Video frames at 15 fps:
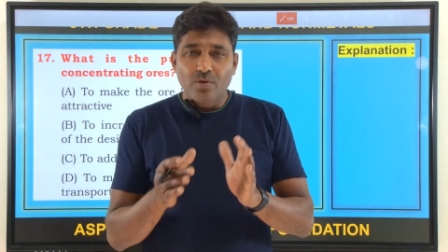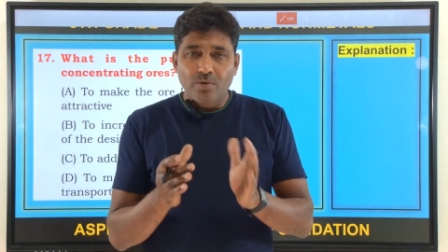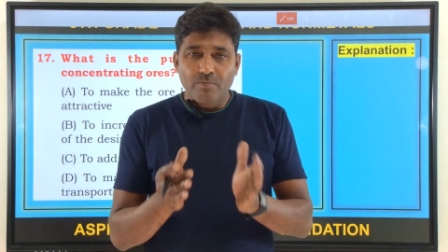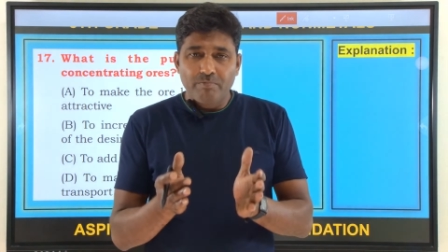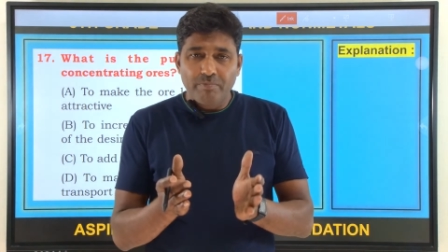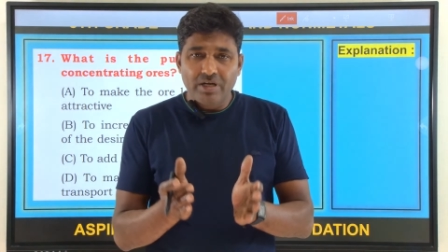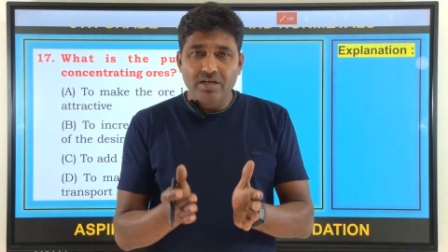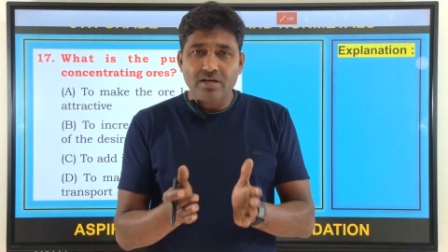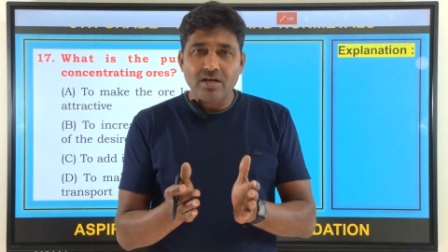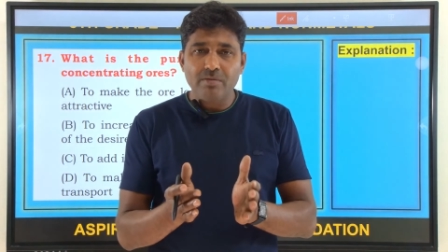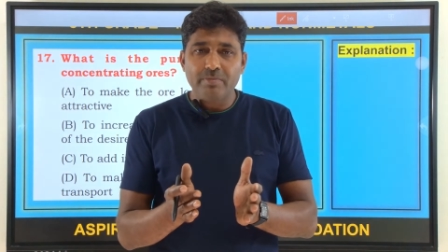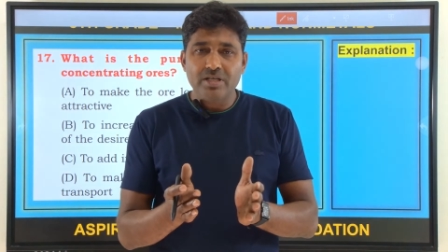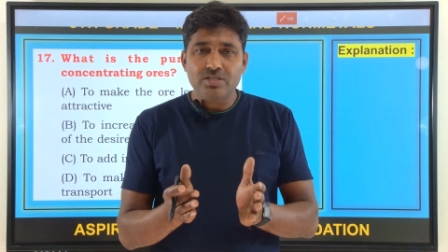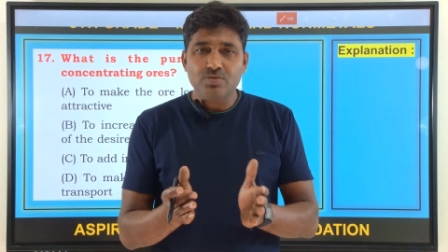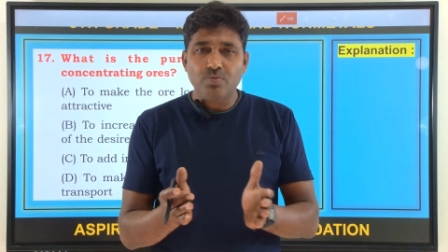Mineral
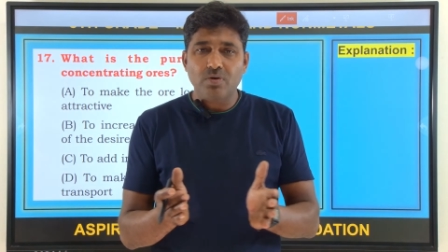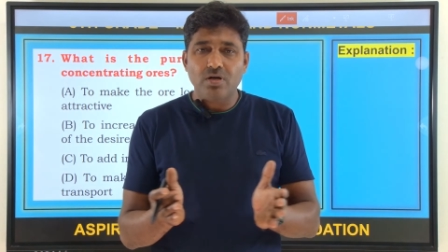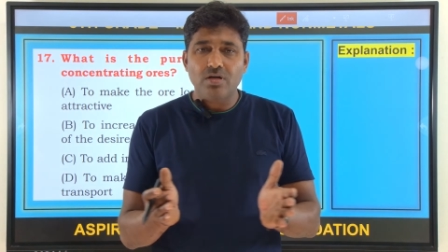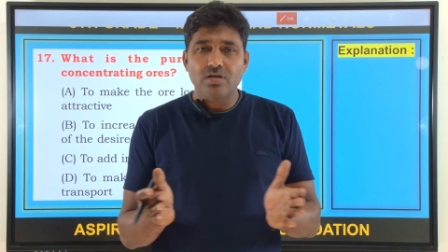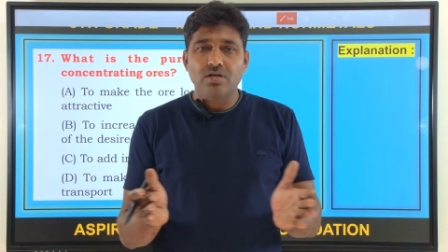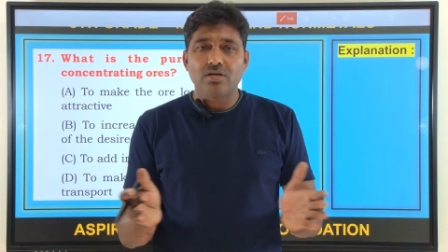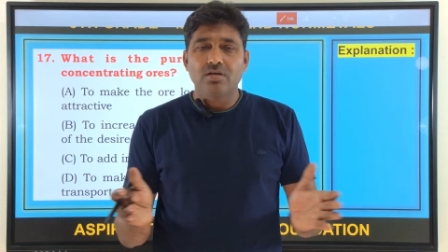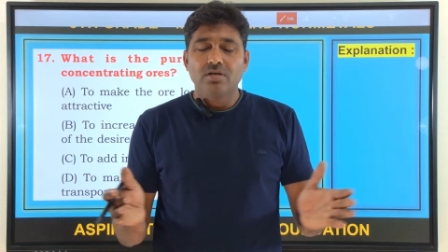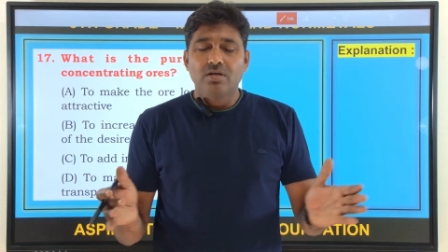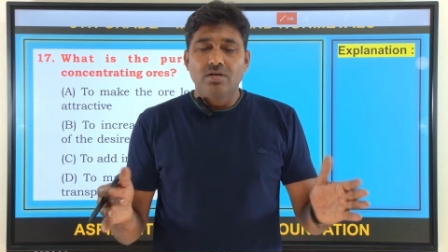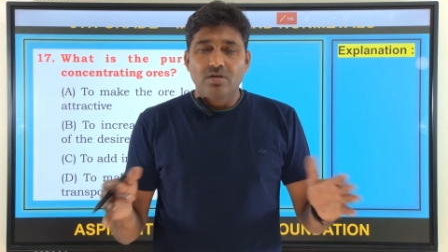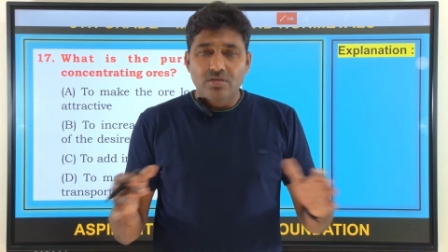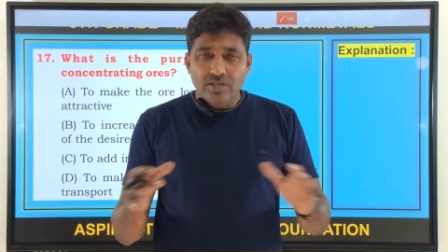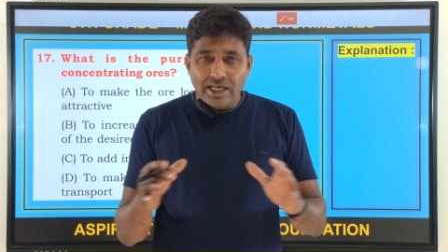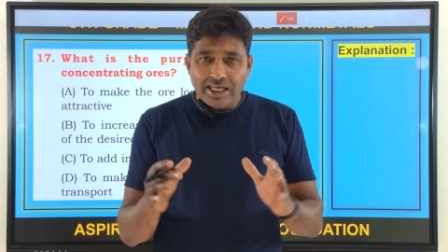means what?
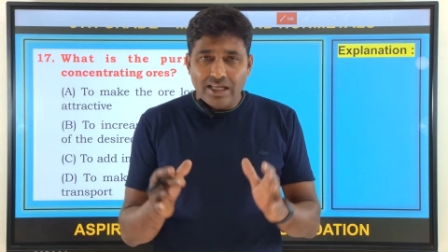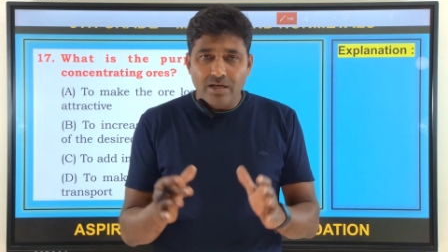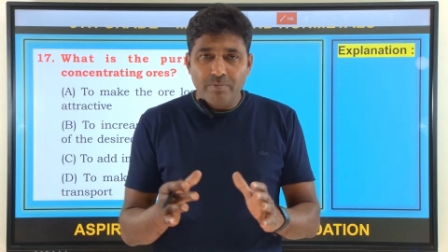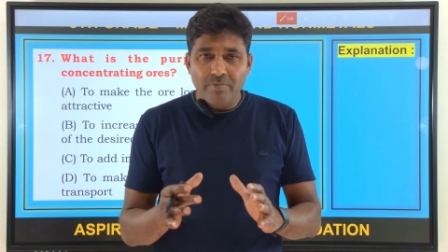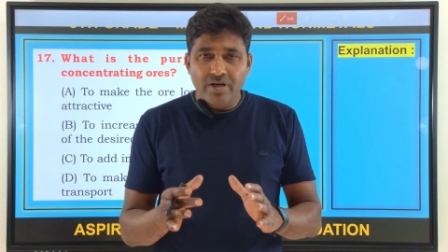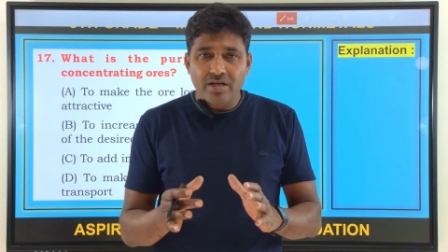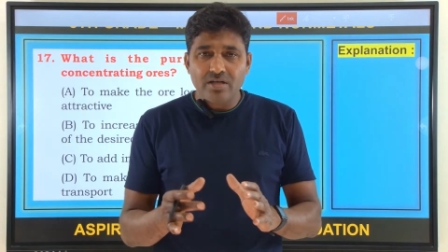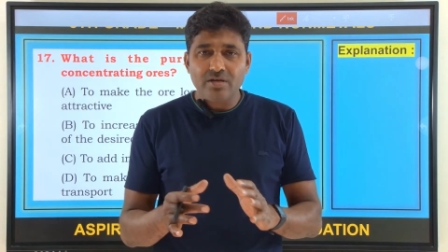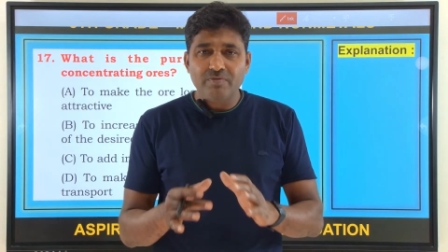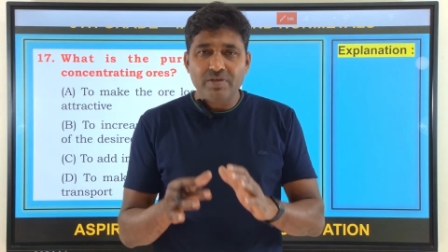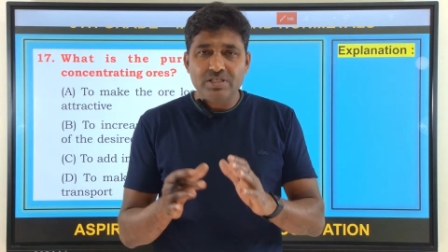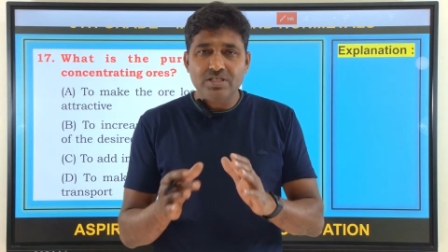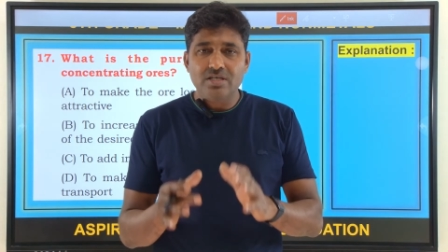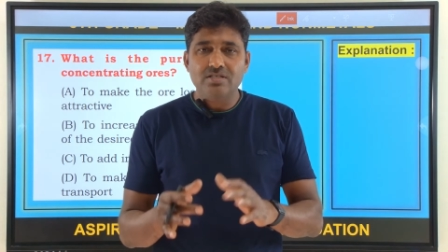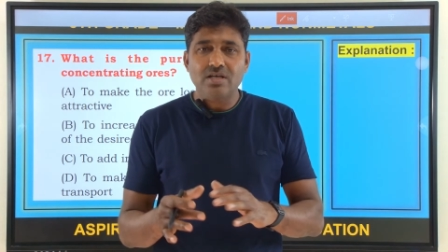The element
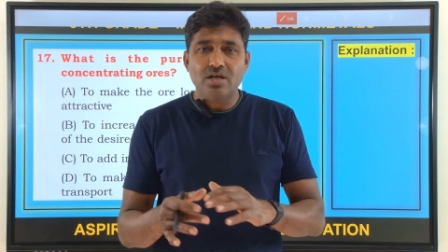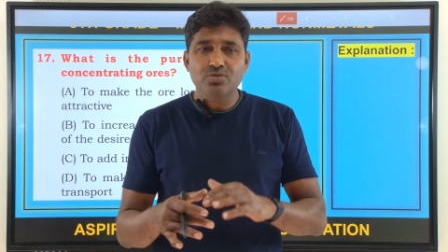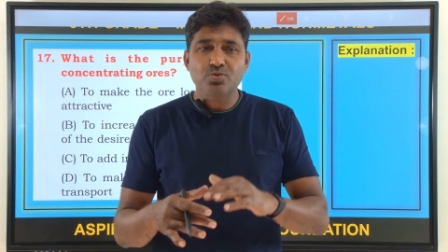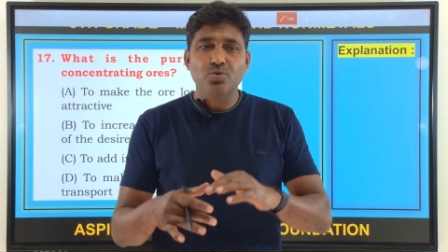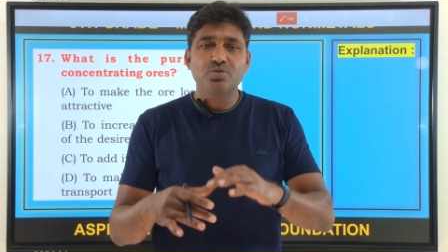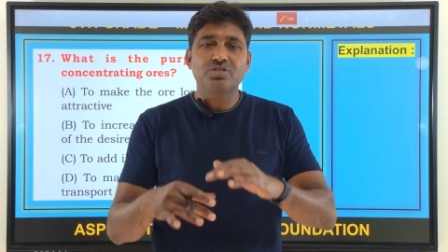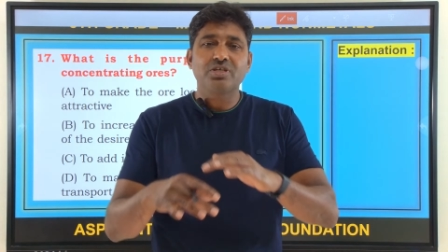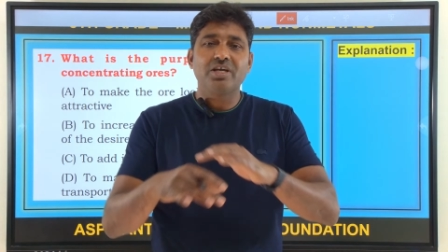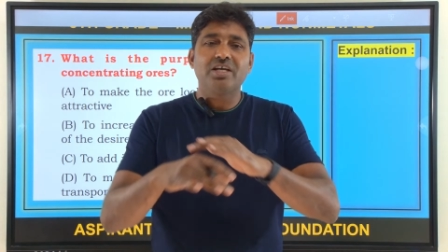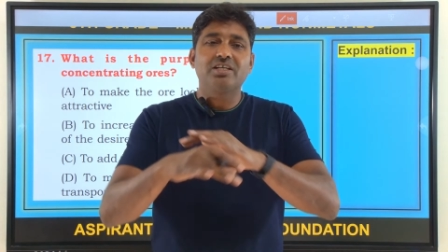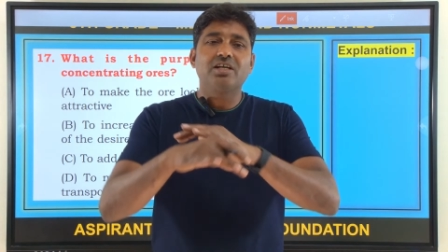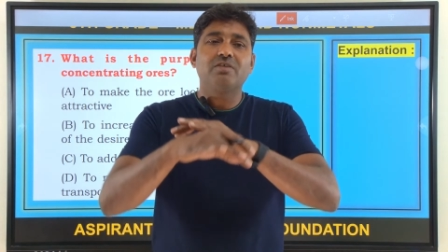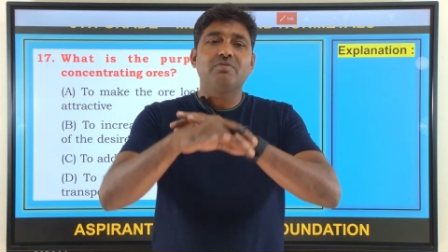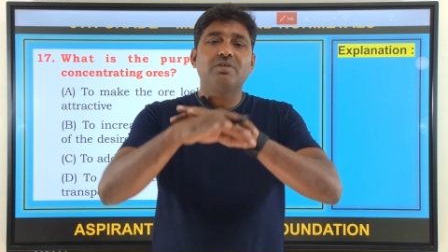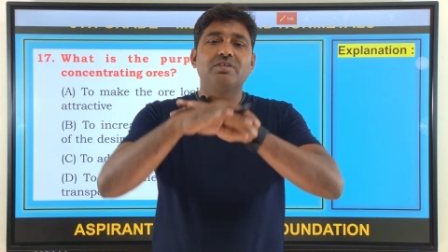which is
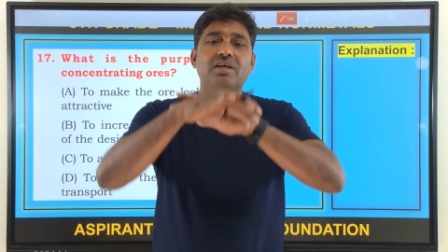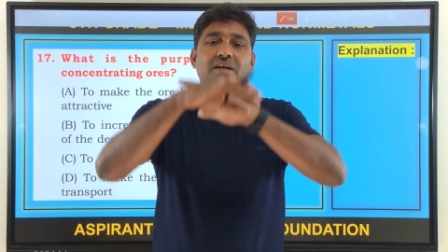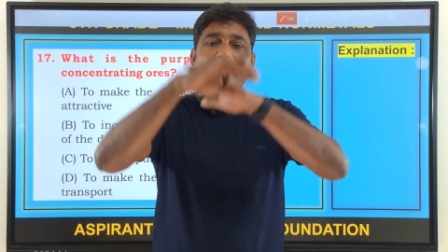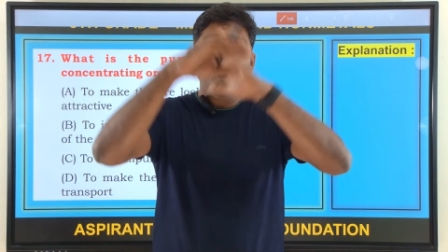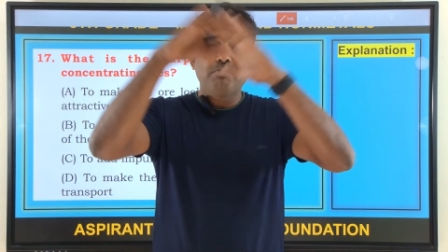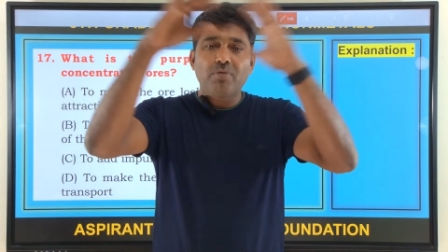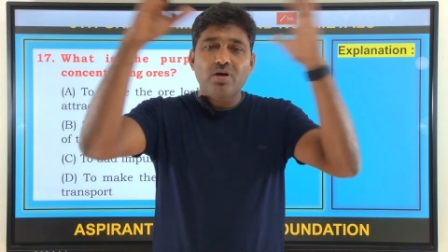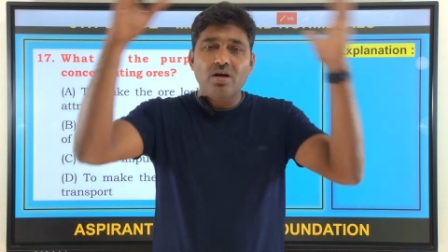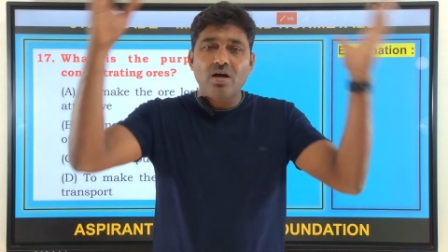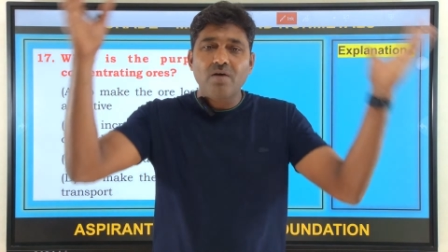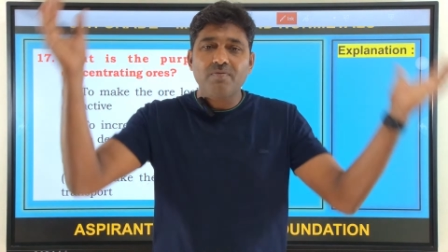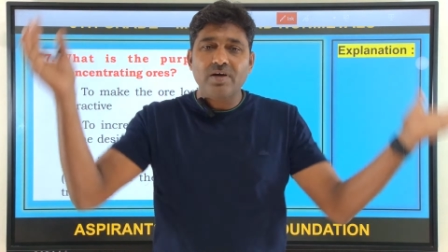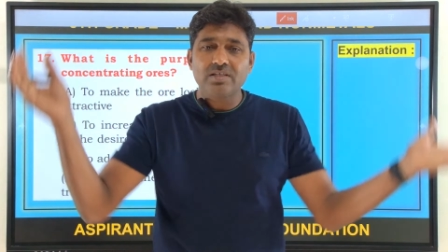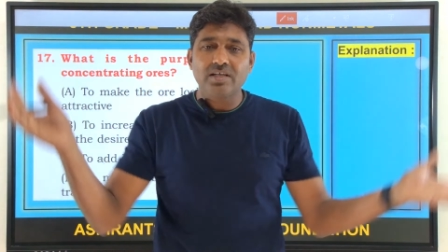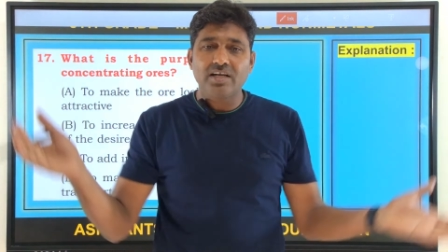associated with the number
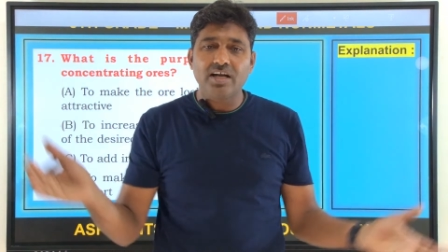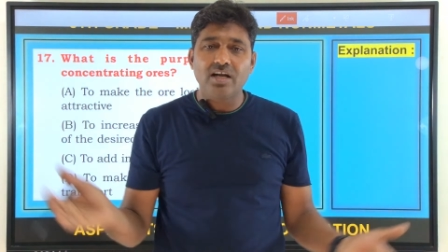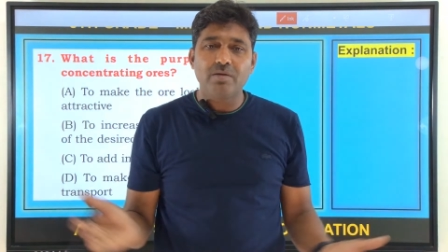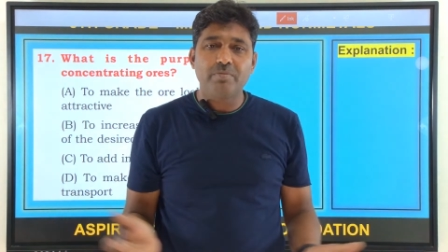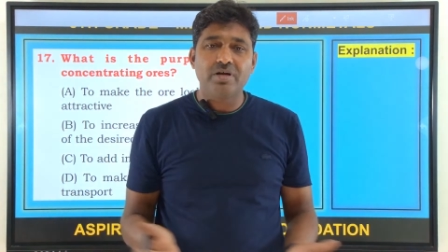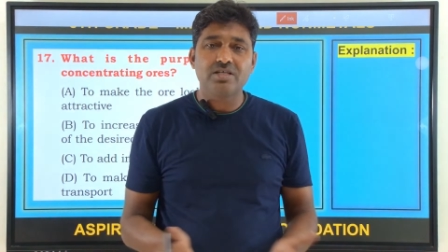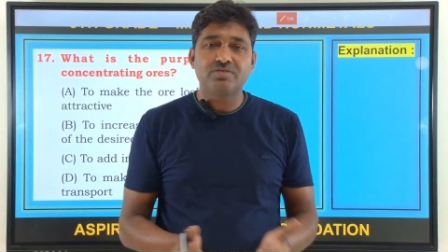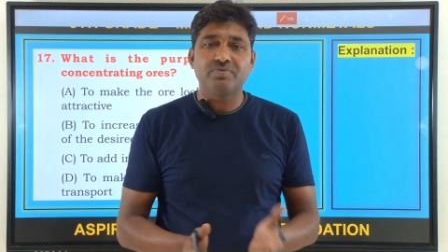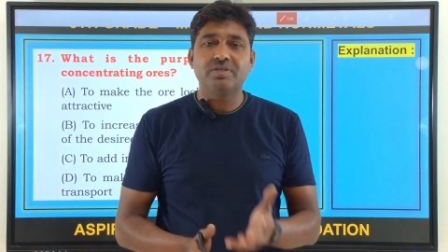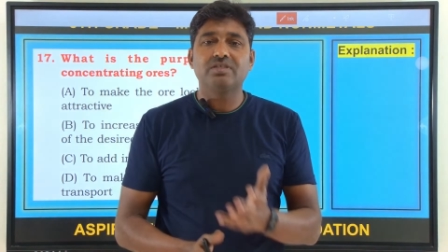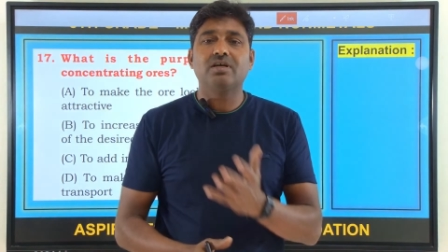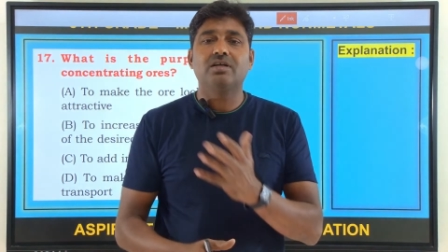of other elements with